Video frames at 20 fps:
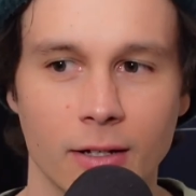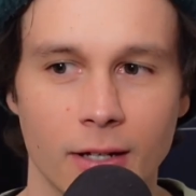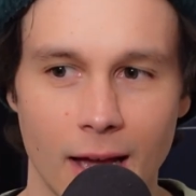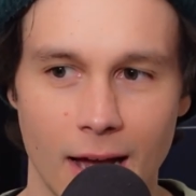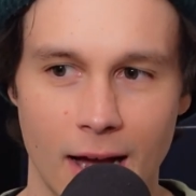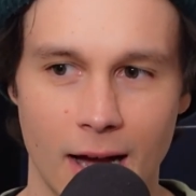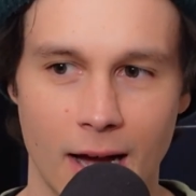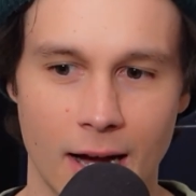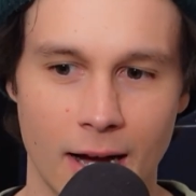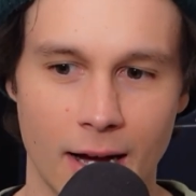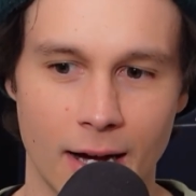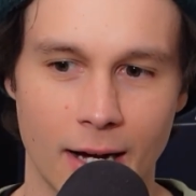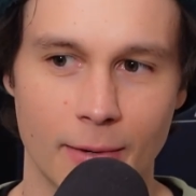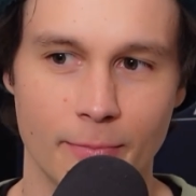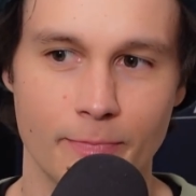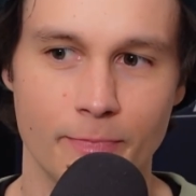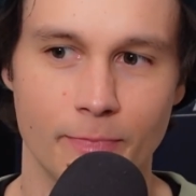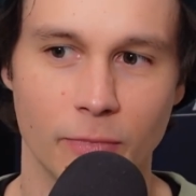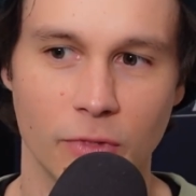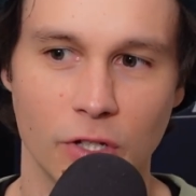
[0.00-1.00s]

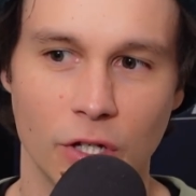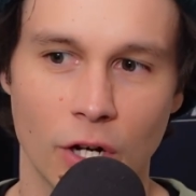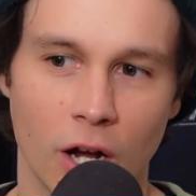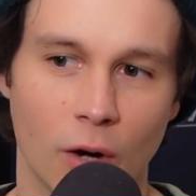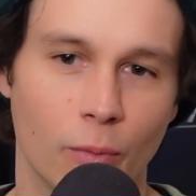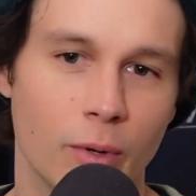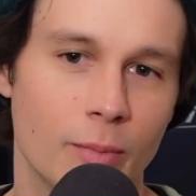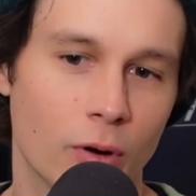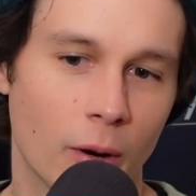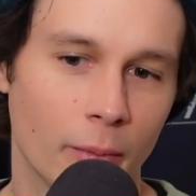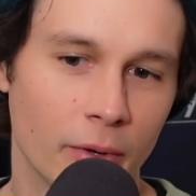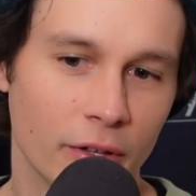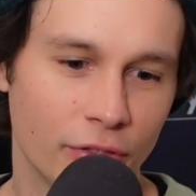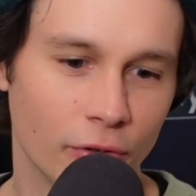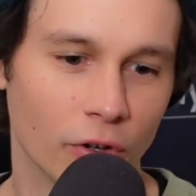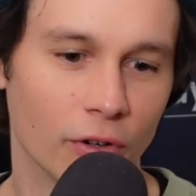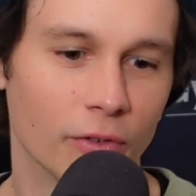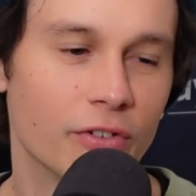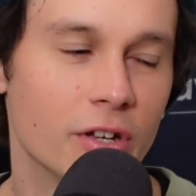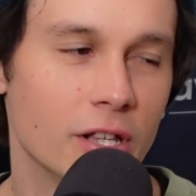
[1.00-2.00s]
Um, you know, we probably
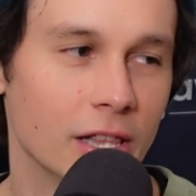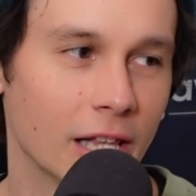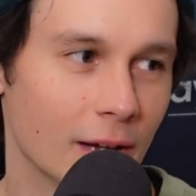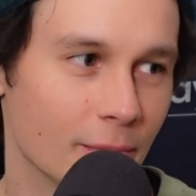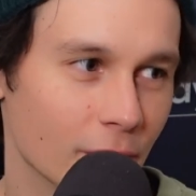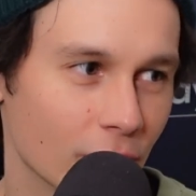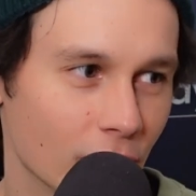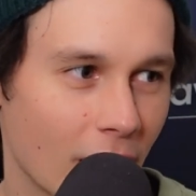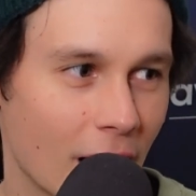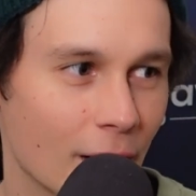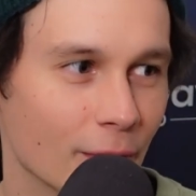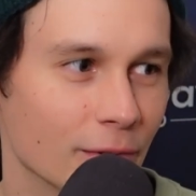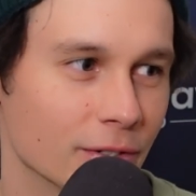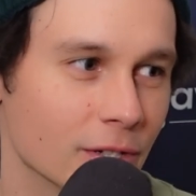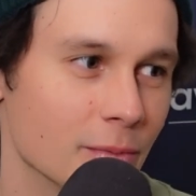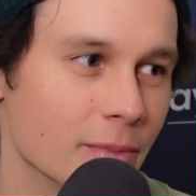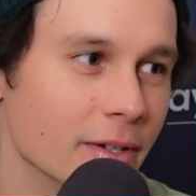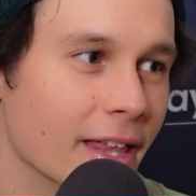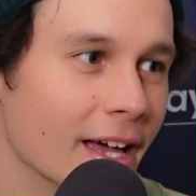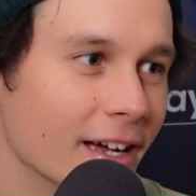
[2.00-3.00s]
thought Finlay Macrae was
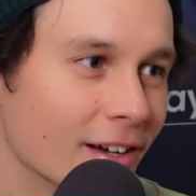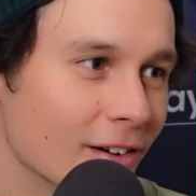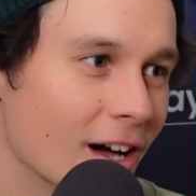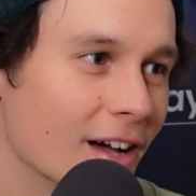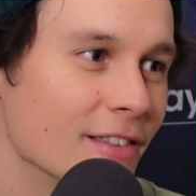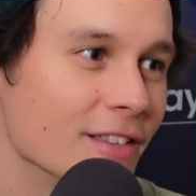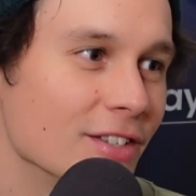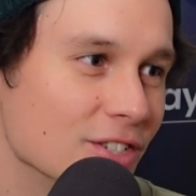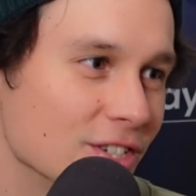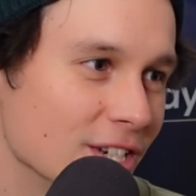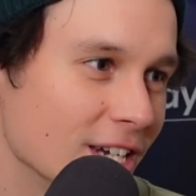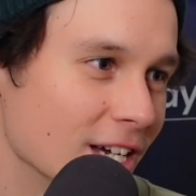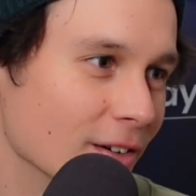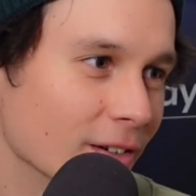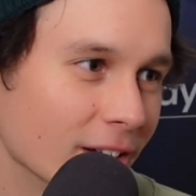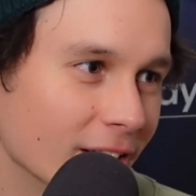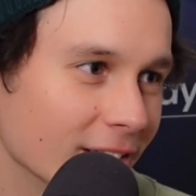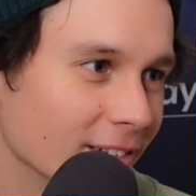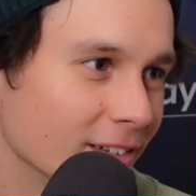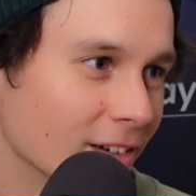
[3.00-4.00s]
going to be that guy this year,
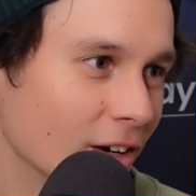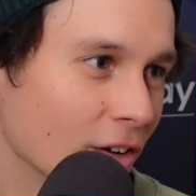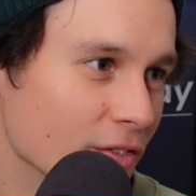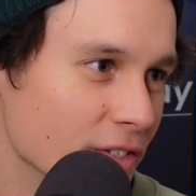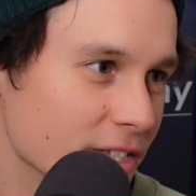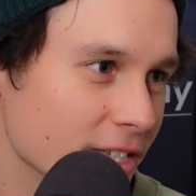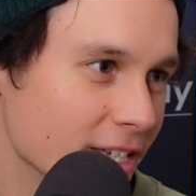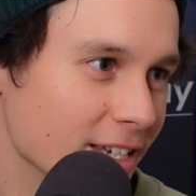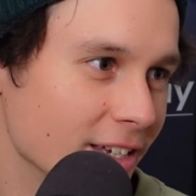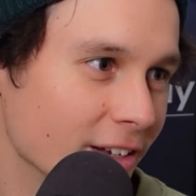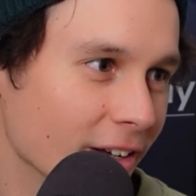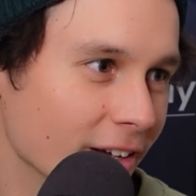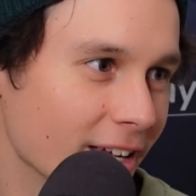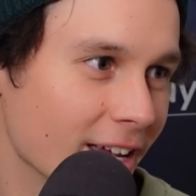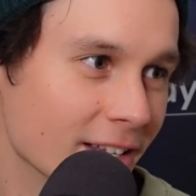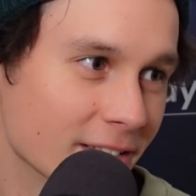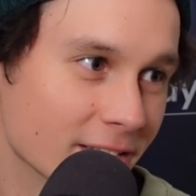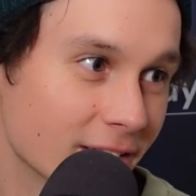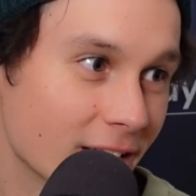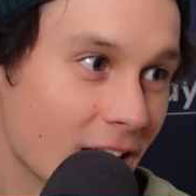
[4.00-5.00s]
and it, obviously, you know,
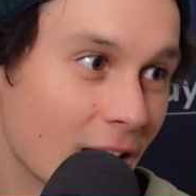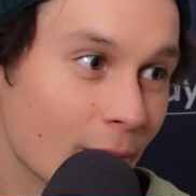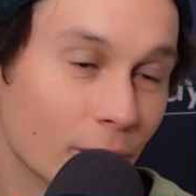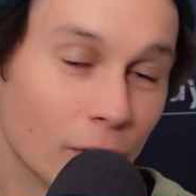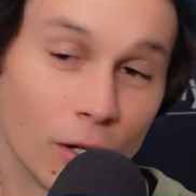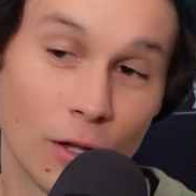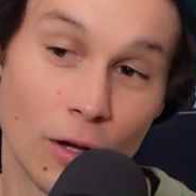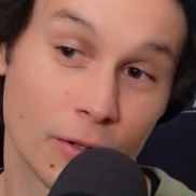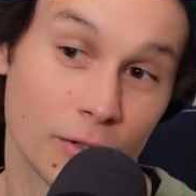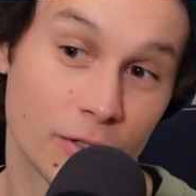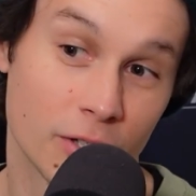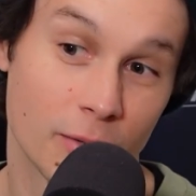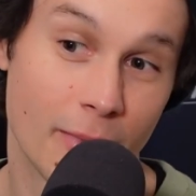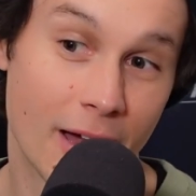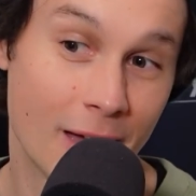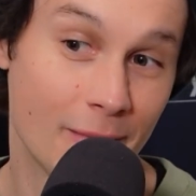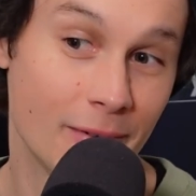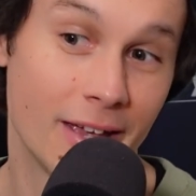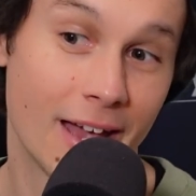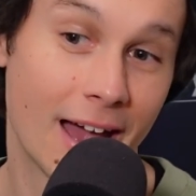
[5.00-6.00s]
he hasn't come along. So
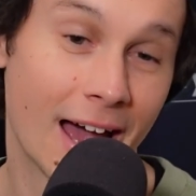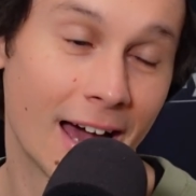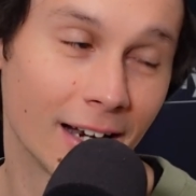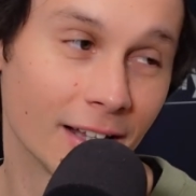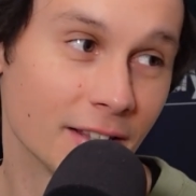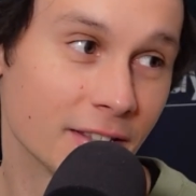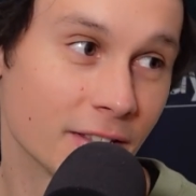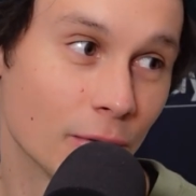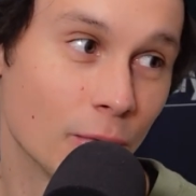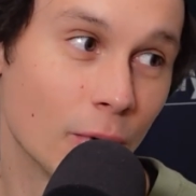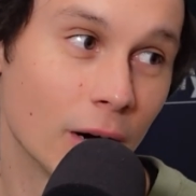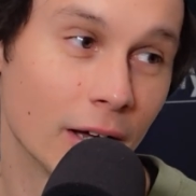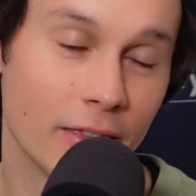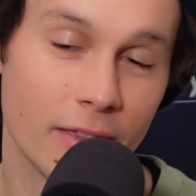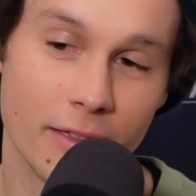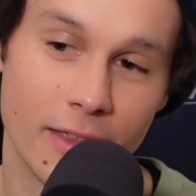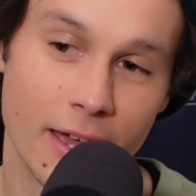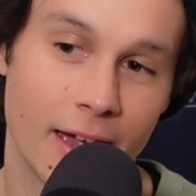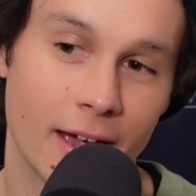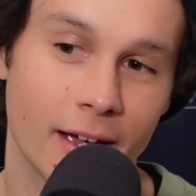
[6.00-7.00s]
maybe yeah. Allen's the
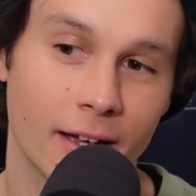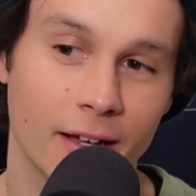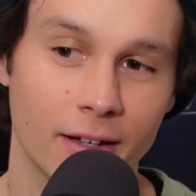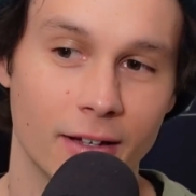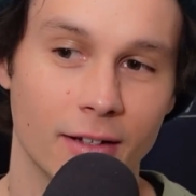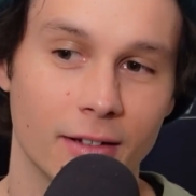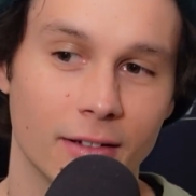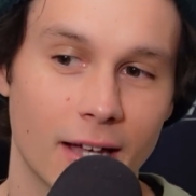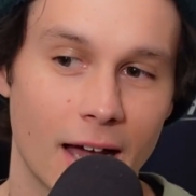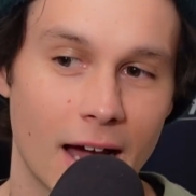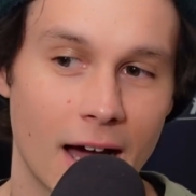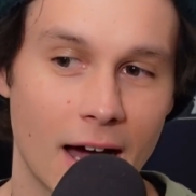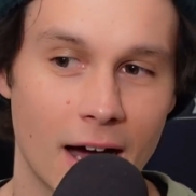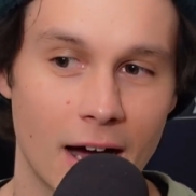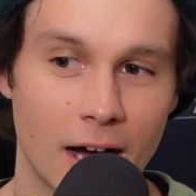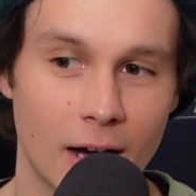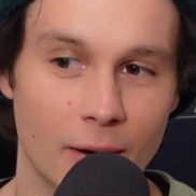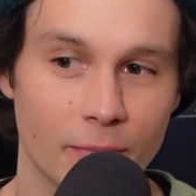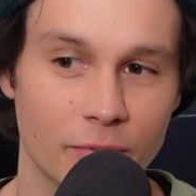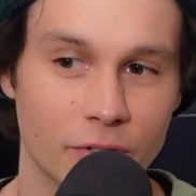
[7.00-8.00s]
one there.
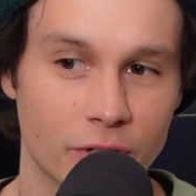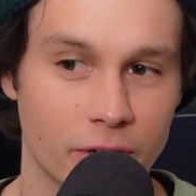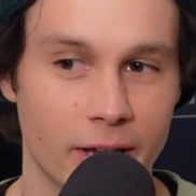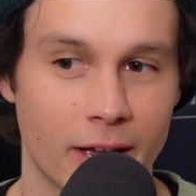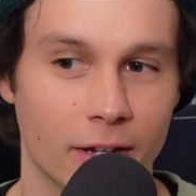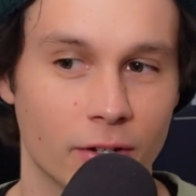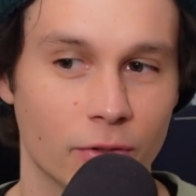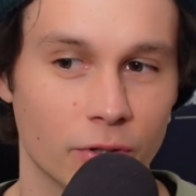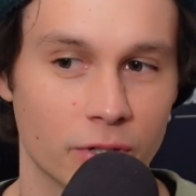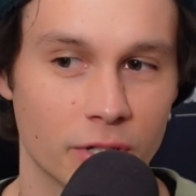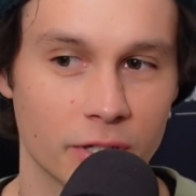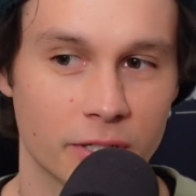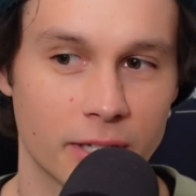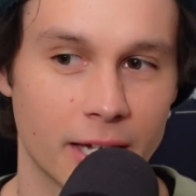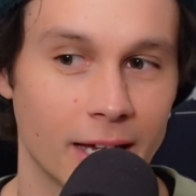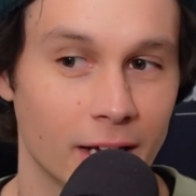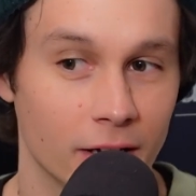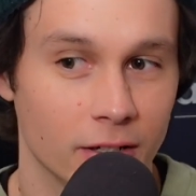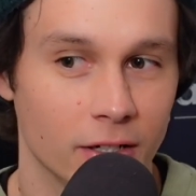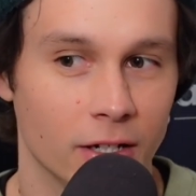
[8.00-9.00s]
Um, so yeah, good to
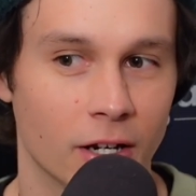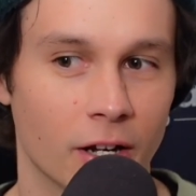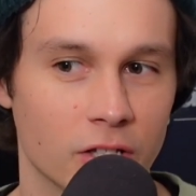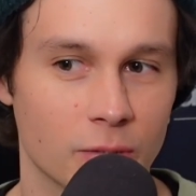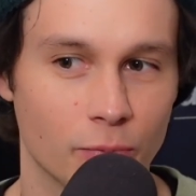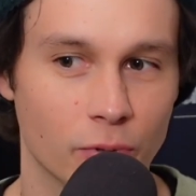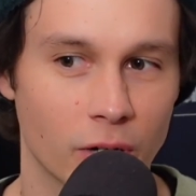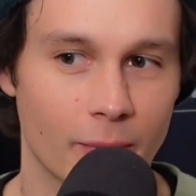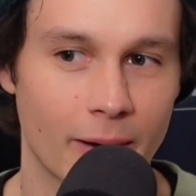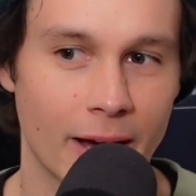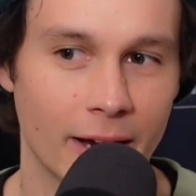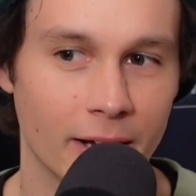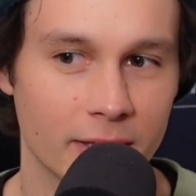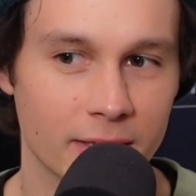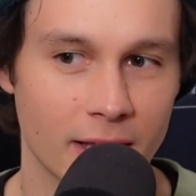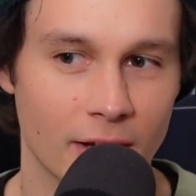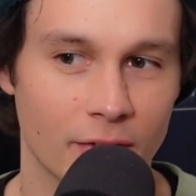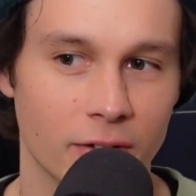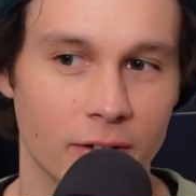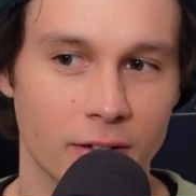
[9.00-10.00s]
see, and you know, to put up
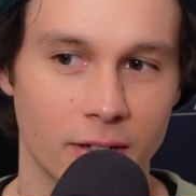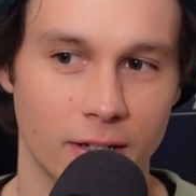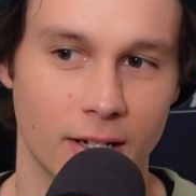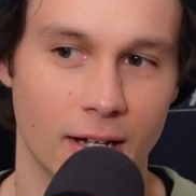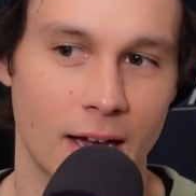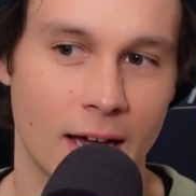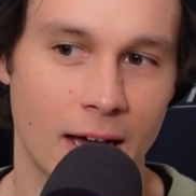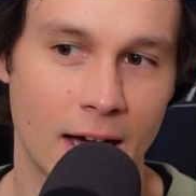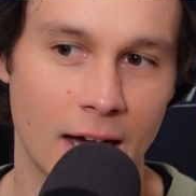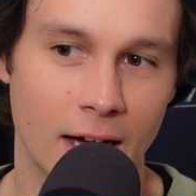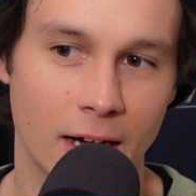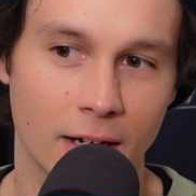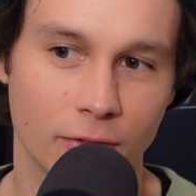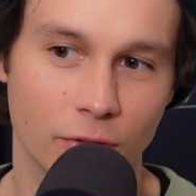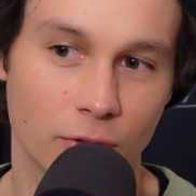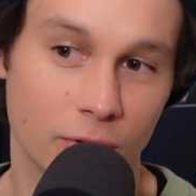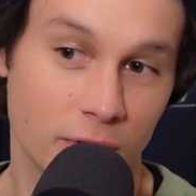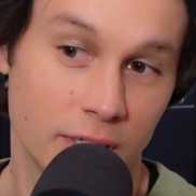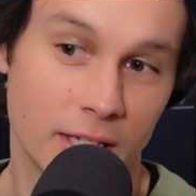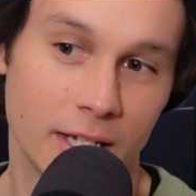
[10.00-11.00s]
87, uh,
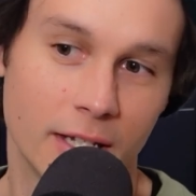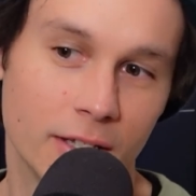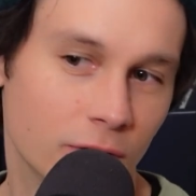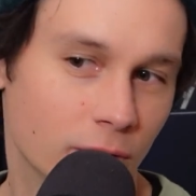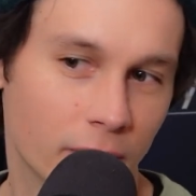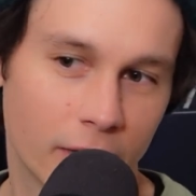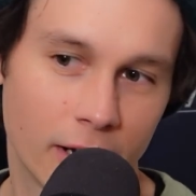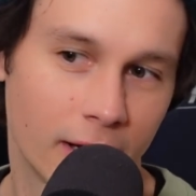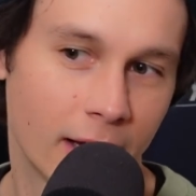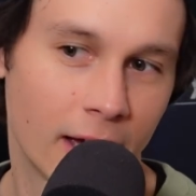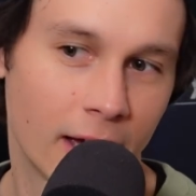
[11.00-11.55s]
good to see you can do it at